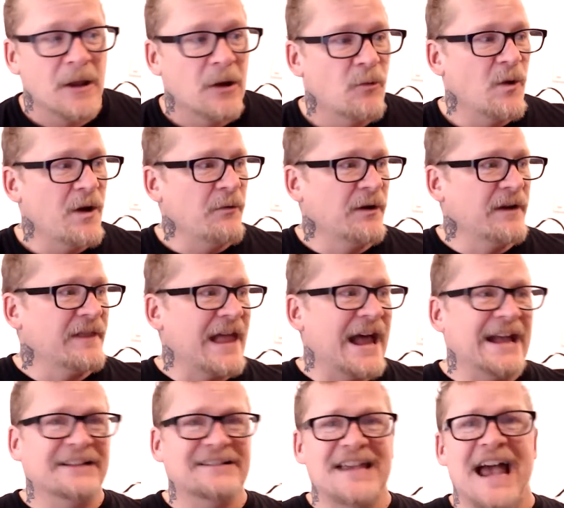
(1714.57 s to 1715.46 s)
We were in
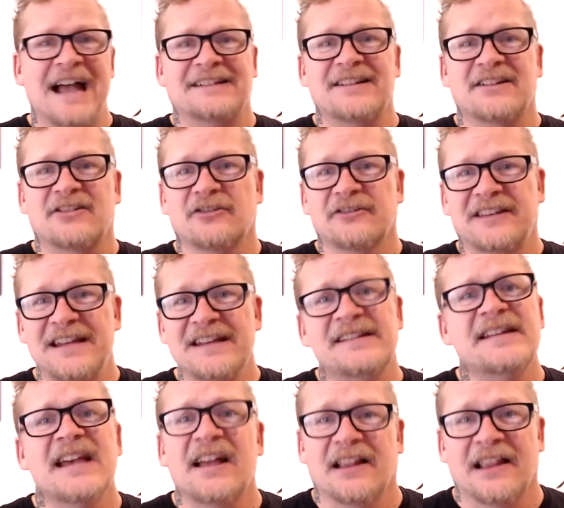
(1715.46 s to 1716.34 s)
like tactical
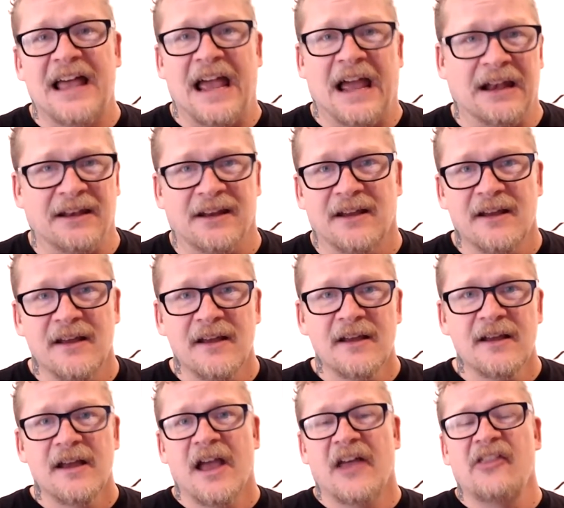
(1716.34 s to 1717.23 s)
detail land.
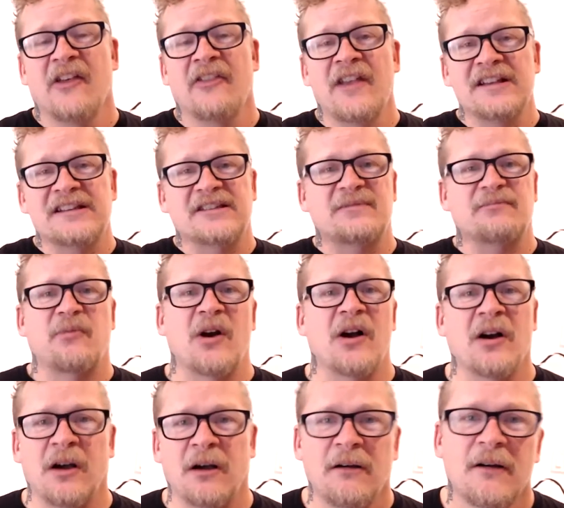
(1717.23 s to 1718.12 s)
And then they
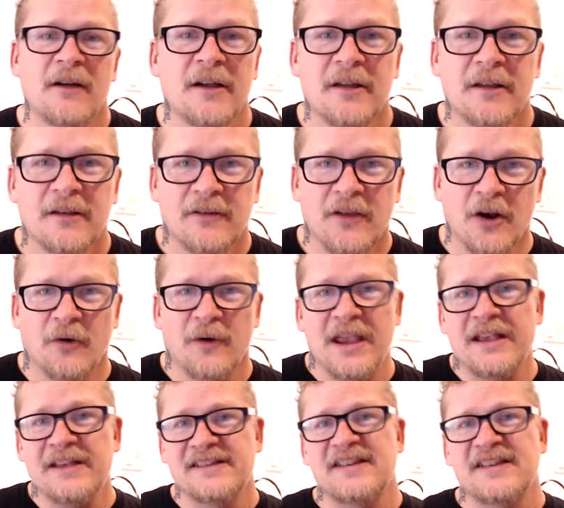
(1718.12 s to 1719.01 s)
sprung, you
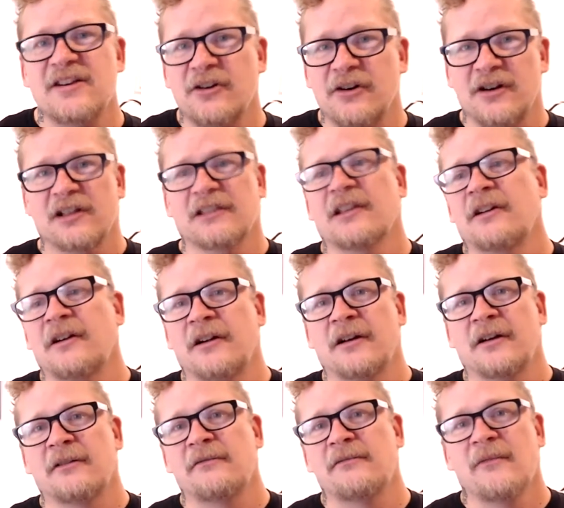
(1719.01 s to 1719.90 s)
know, easier to
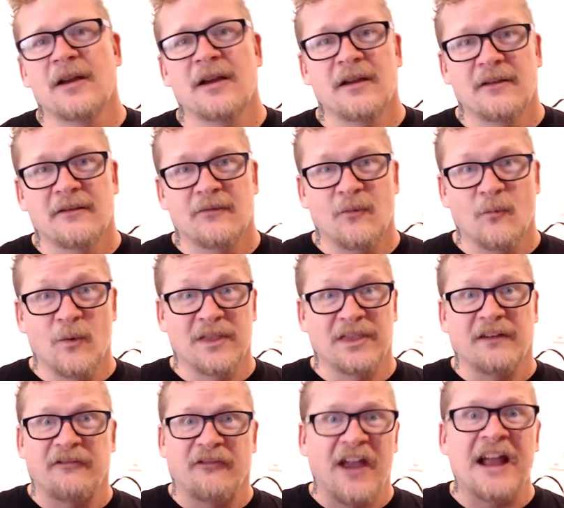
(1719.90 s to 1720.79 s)
learn
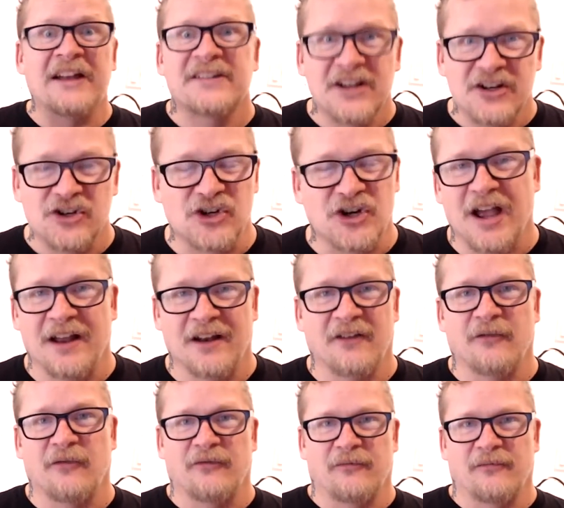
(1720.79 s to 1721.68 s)
with advantage
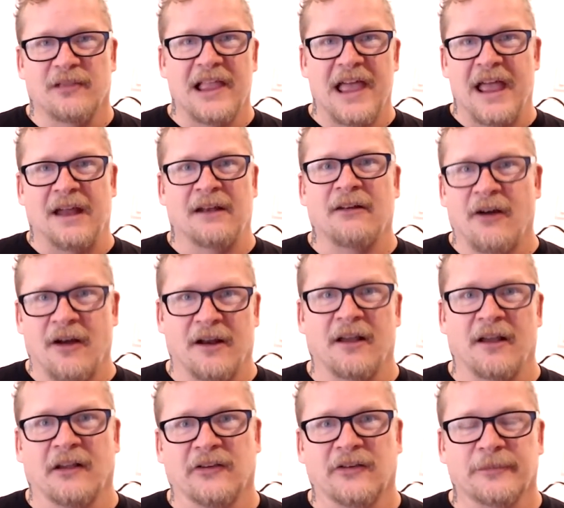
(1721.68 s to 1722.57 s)
kind of land on
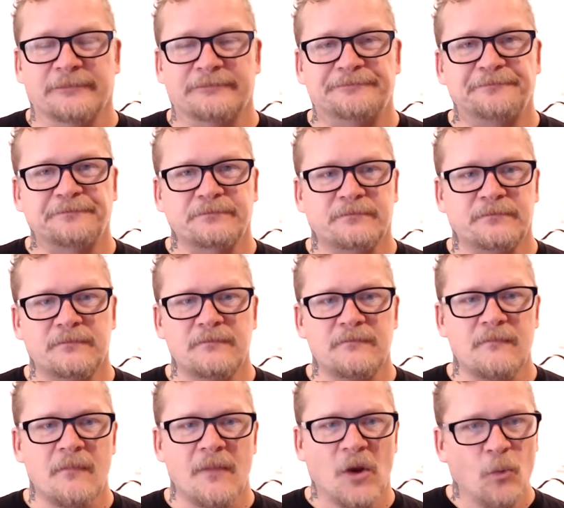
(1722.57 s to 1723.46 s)
us.
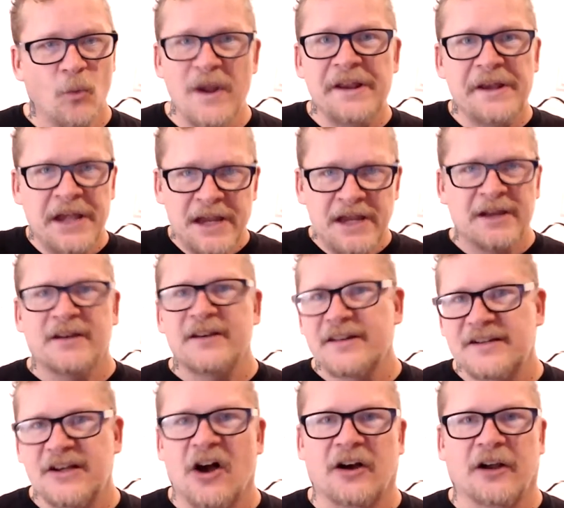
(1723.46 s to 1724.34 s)
We needed
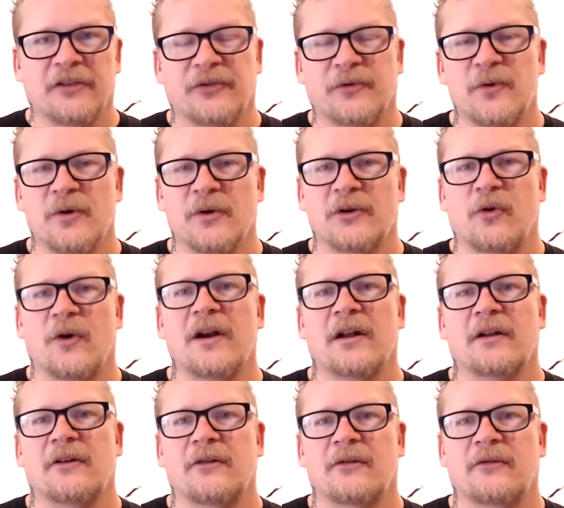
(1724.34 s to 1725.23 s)
to talk it through and
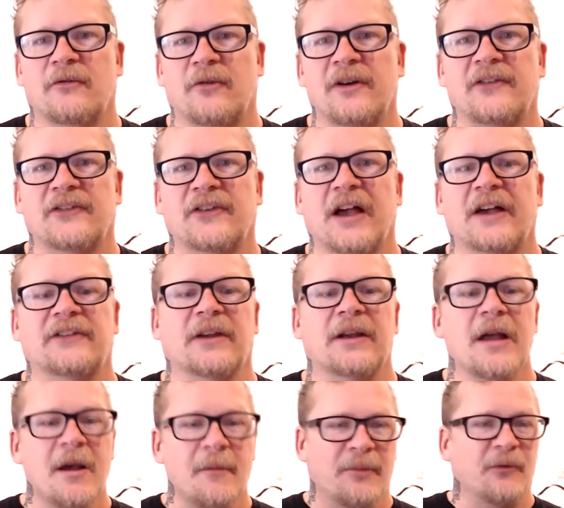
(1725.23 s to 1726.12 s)
criti criticize
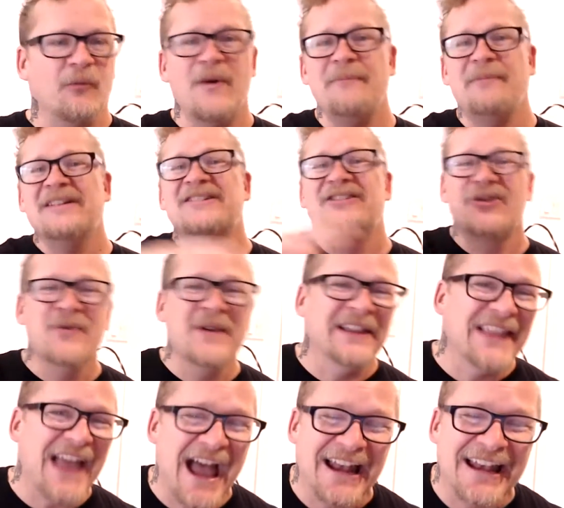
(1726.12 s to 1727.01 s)
it. But we've been
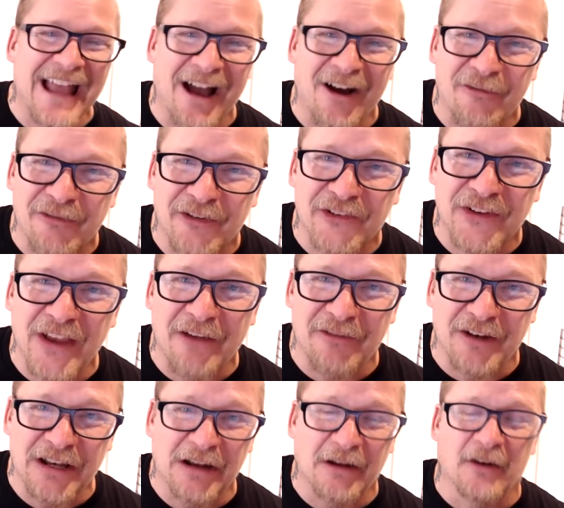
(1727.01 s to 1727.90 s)
doing that now for
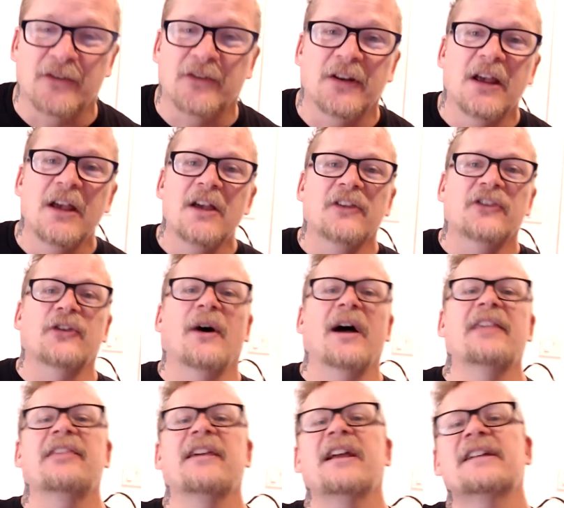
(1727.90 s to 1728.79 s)
seven years.
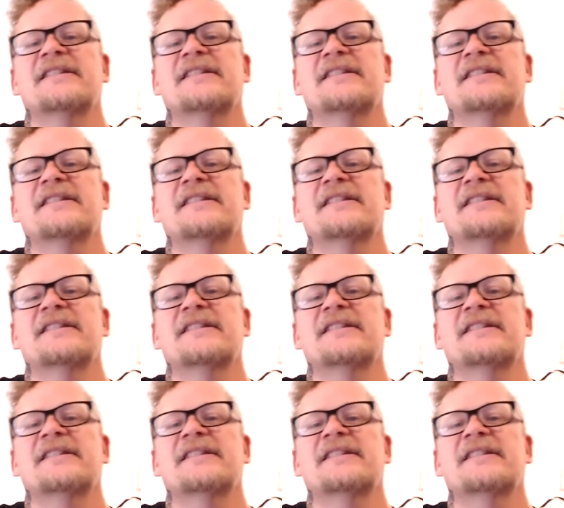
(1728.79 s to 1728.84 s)
So I